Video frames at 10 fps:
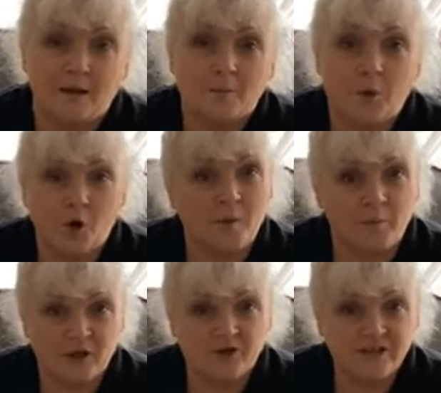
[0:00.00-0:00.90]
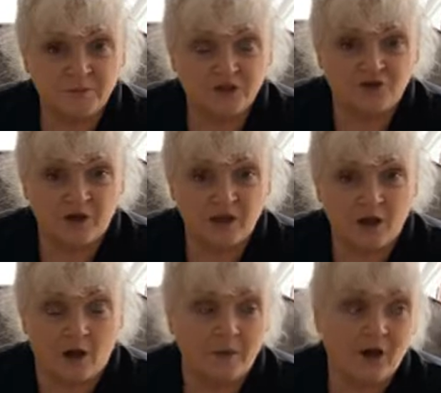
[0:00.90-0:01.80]
put them on my Christmas tree
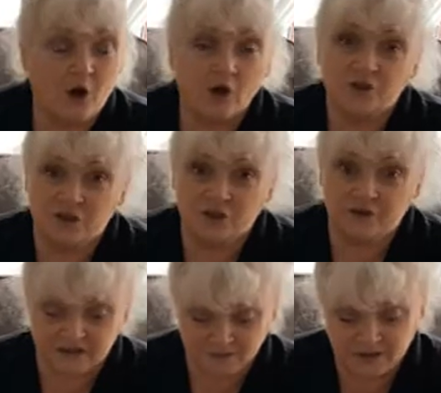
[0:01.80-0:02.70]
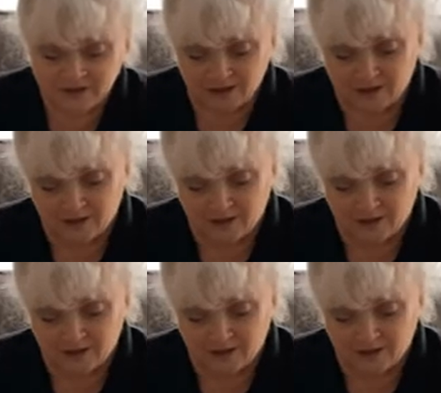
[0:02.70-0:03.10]
or my garland at Christmas."